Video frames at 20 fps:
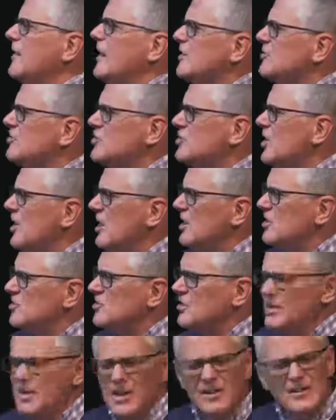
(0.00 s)
That's changed,
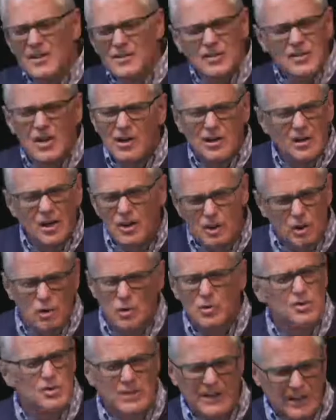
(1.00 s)
and that's not a
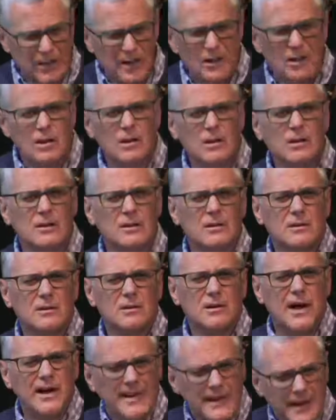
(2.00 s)
huge deal.
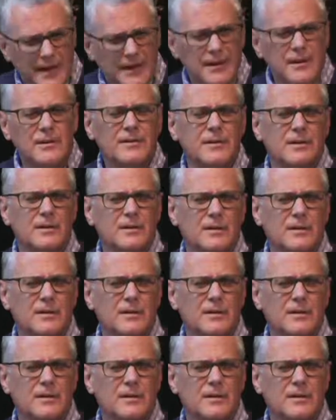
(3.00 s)
I get it.